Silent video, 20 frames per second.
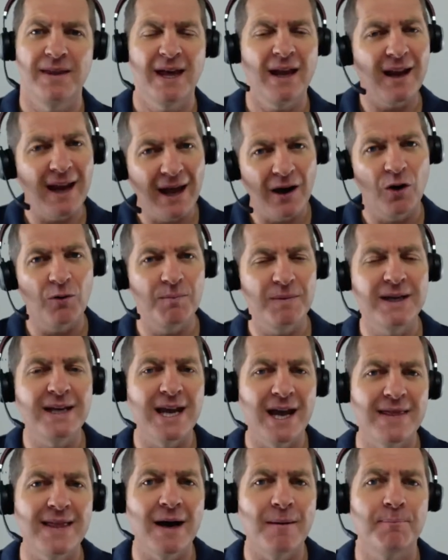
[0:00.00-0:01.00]
That'll help me
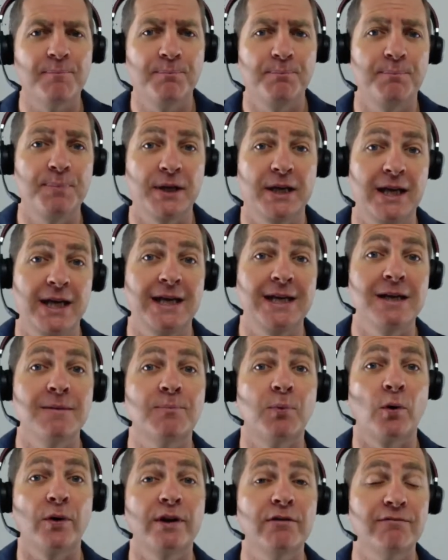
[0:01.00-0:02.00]
get that
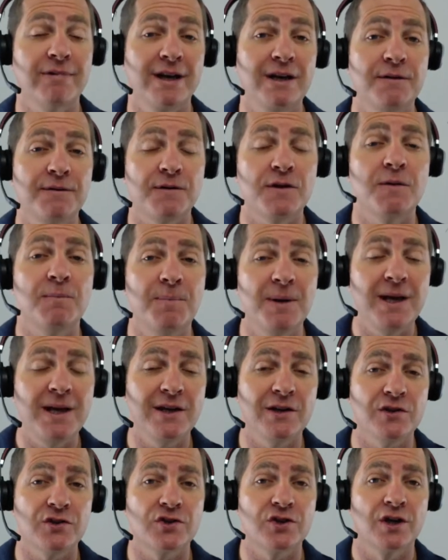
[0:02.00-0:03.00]
bikini body ready for the
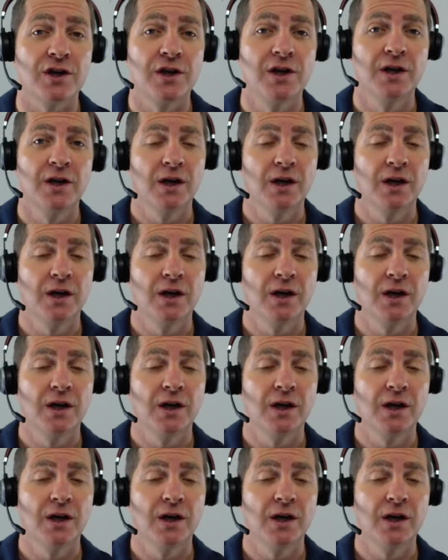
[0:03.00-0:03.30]
beach.